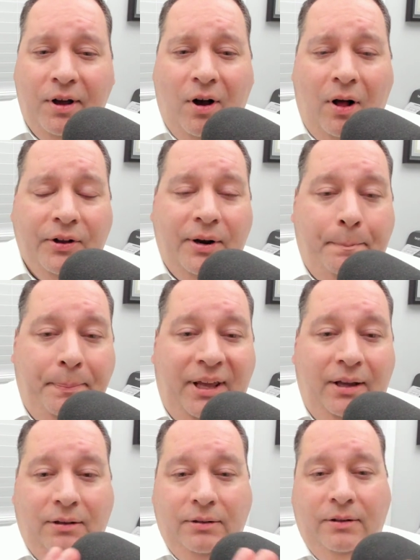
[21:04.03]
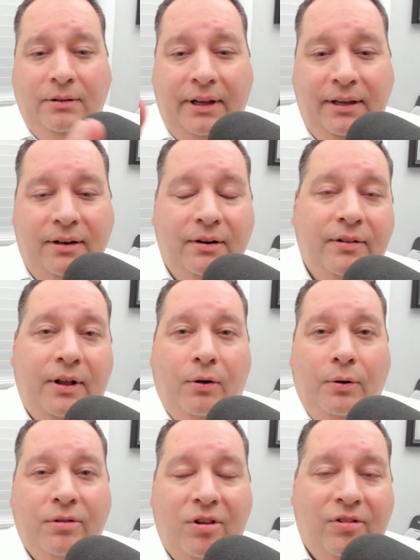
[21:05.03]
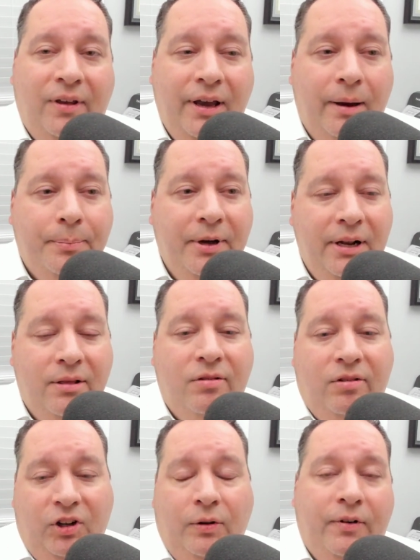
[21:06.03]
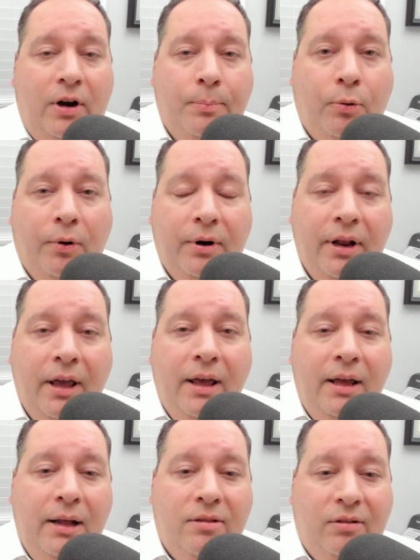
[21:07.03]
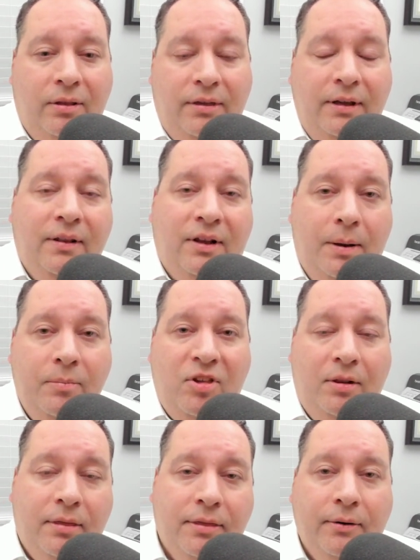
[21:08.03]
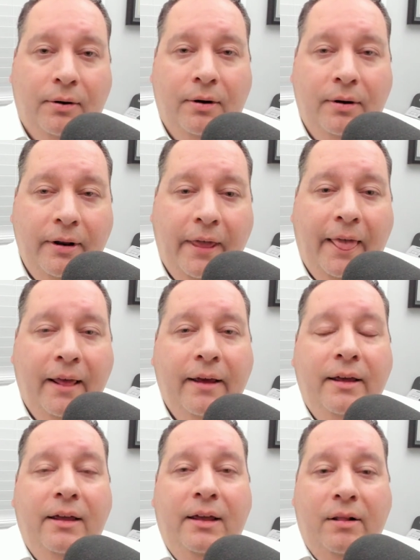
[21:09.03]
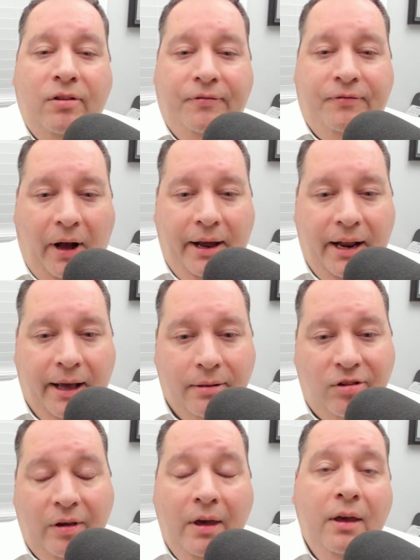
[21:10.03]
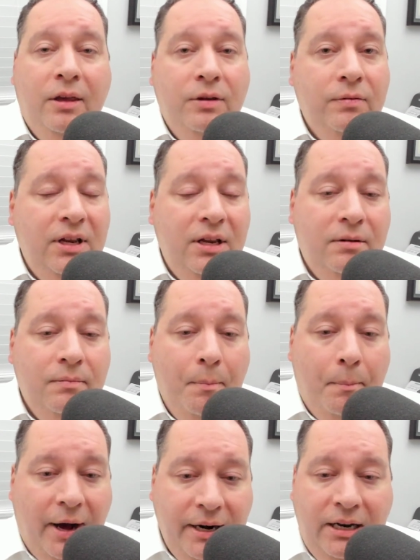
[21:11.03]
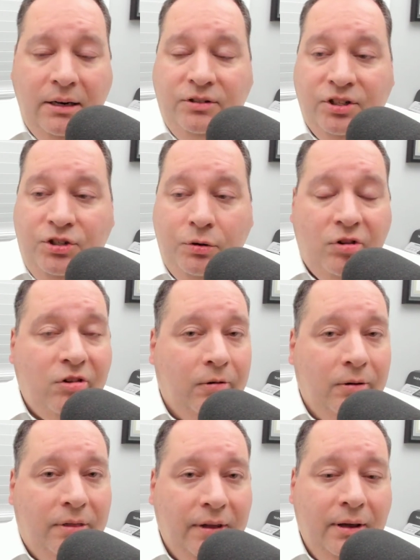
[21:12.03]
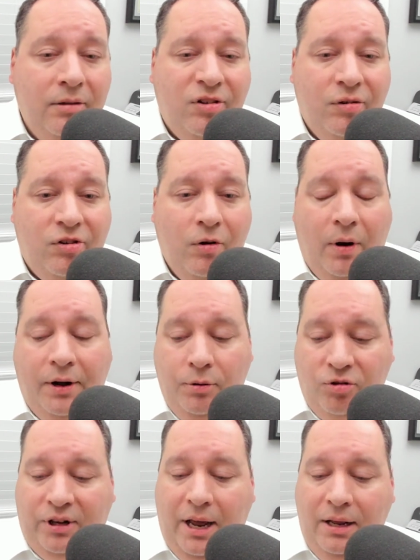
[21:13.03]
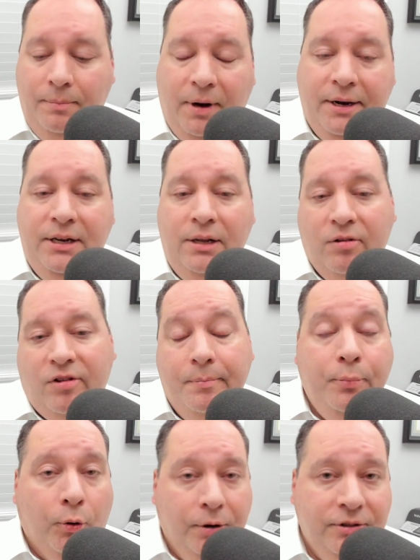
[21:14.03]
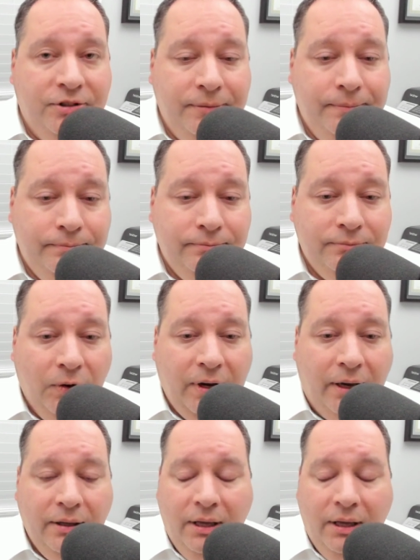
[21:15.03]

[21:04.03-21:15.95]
to call it a pillar, that holds this thing up, but it's still very important. It's the thing that comes in third. It's finance. You need money to do certain things, so understanding money is important. Okay?